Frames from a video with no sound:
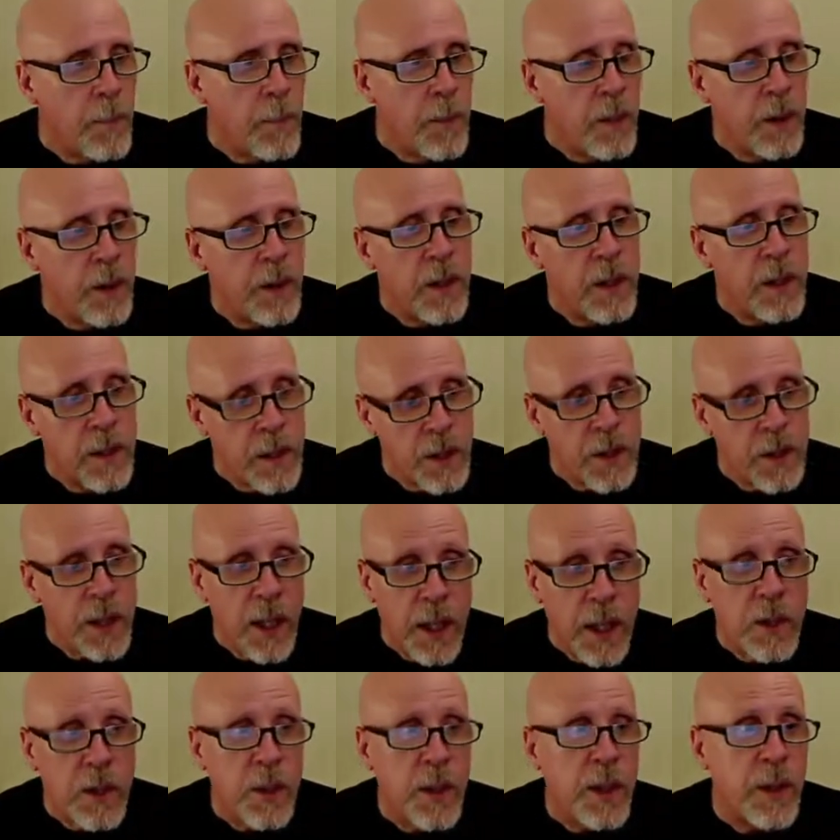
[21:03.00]
This is
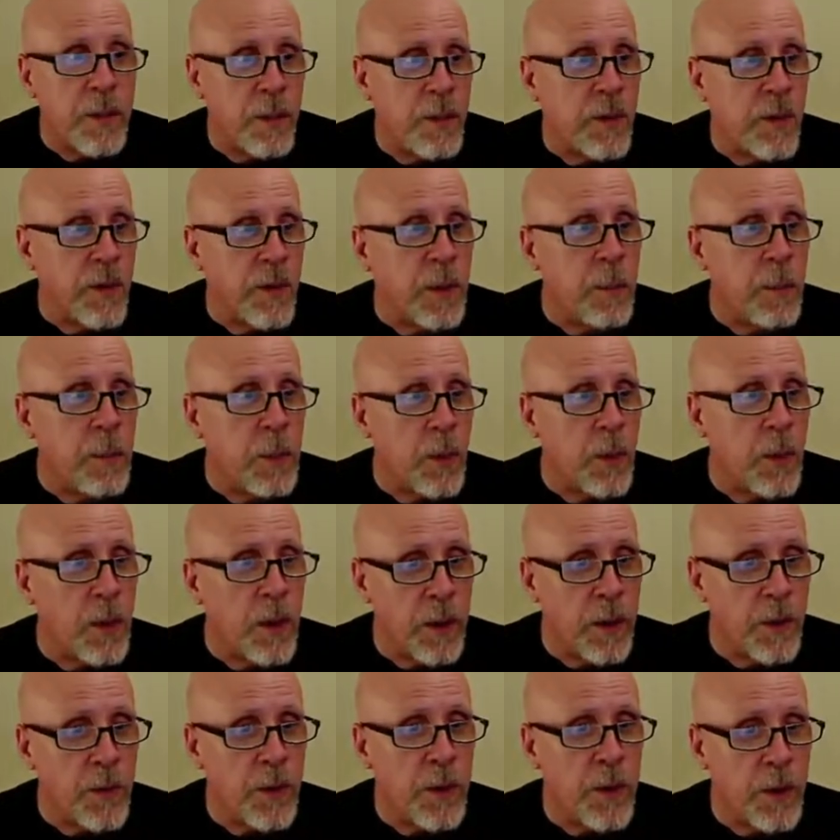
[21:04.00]
actually even simpler
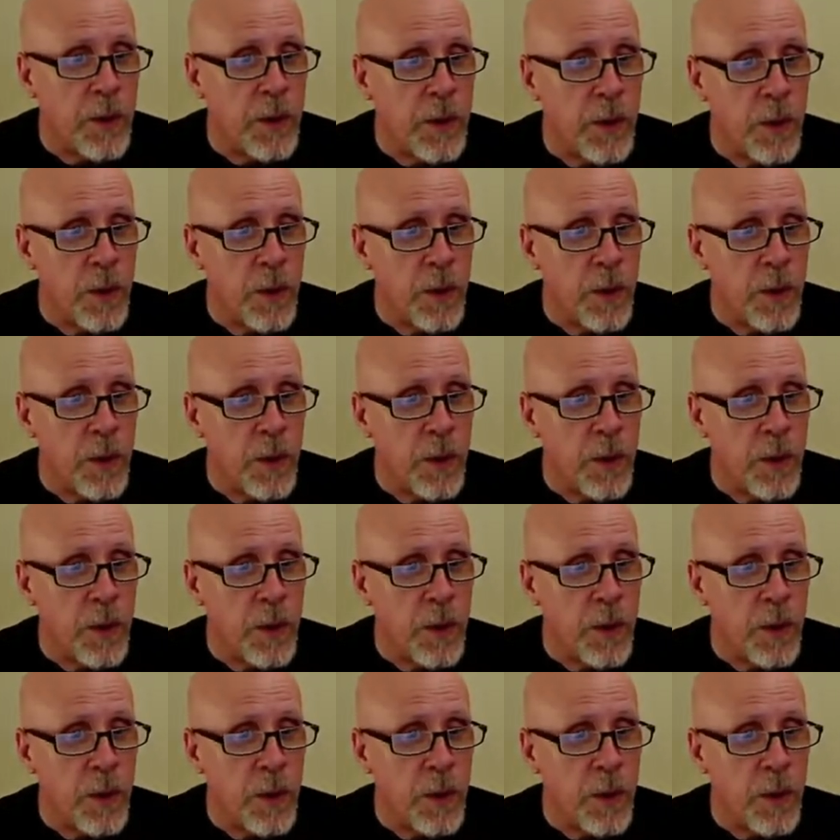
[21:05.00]
if you just